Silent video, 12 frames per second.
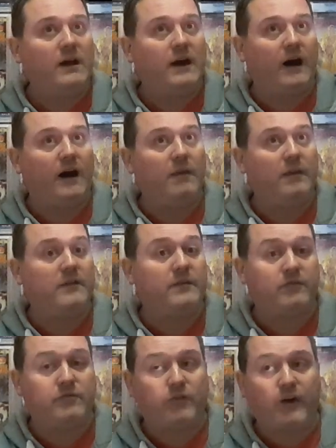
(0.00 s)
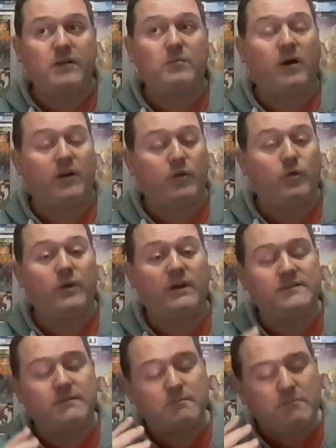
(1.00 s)
There's a friend of mine who
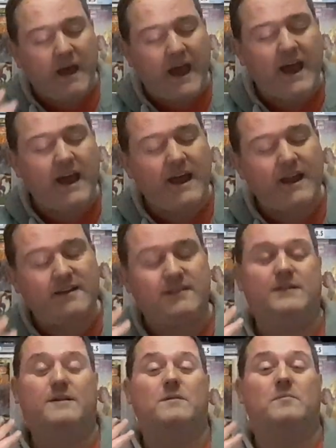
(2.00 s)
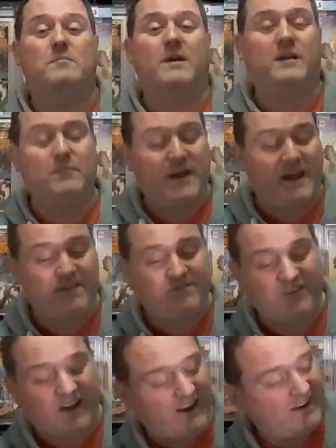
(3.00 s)
is a mad Mega Man
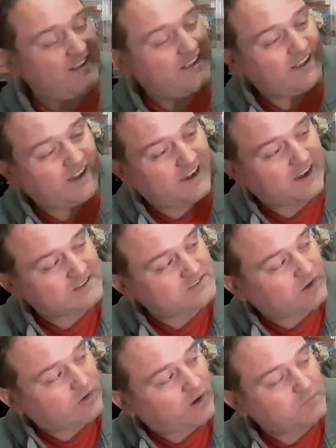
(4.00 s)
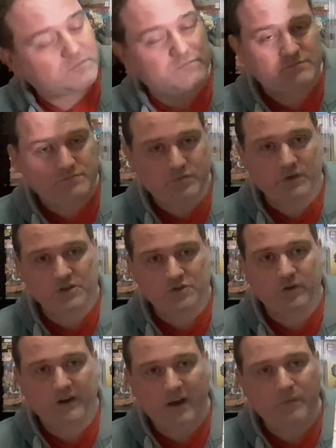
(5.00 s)
fan. So I'm pretty
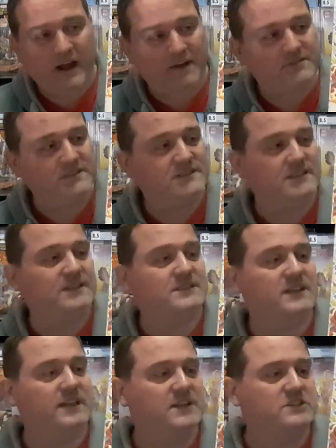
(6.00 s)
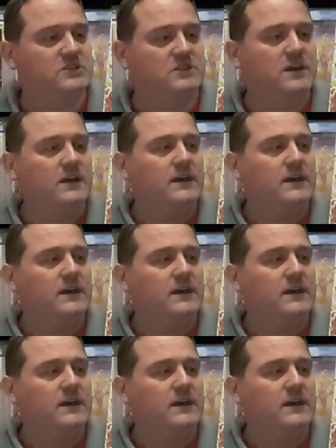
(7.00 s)
sure he would have this in his collection.